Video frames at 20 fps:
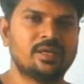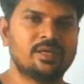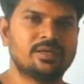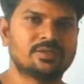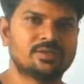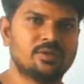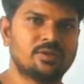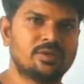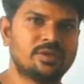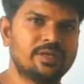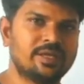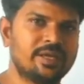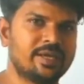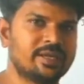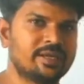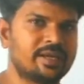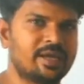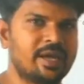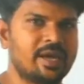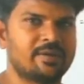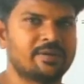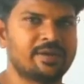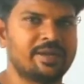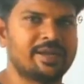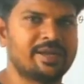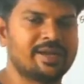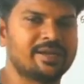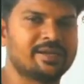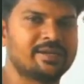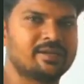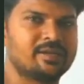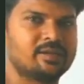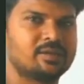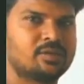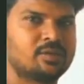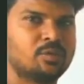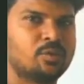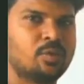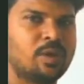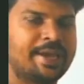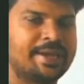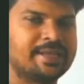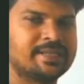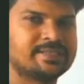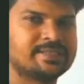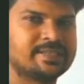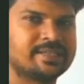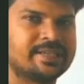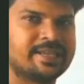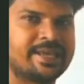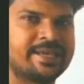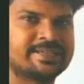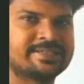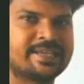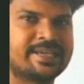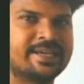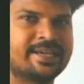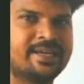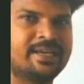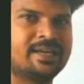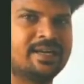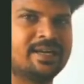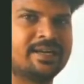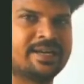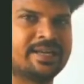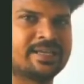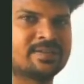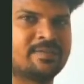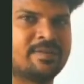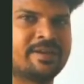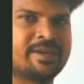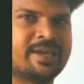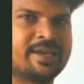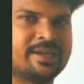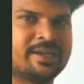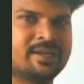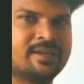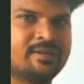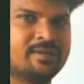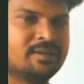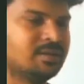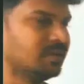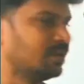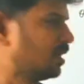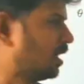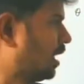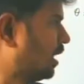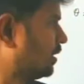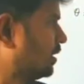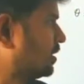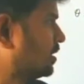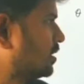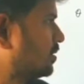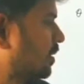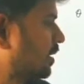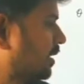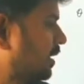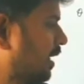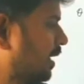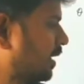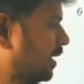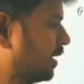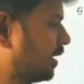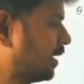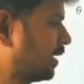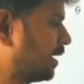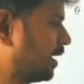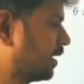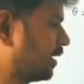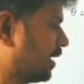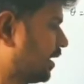So here I have taken two angles here, x angle and y angle, and this is my right angle